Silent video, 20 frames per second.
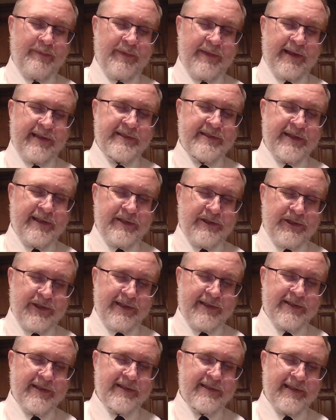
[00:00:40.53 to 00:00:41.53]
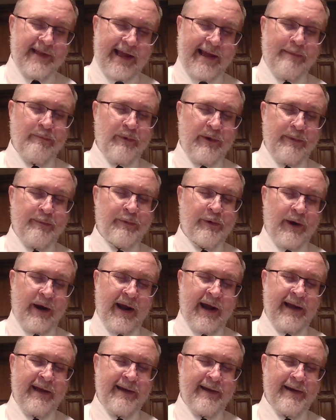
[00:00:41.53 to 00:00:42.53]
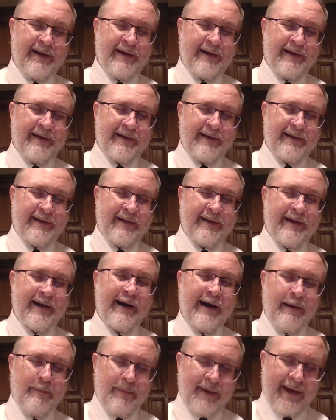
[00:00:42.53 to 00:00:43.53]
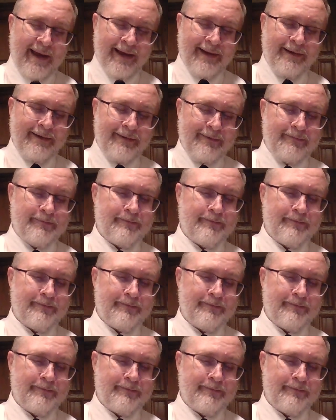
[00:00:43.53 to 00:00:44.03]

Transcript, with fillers: It's in Jesus' name we pray. Amen.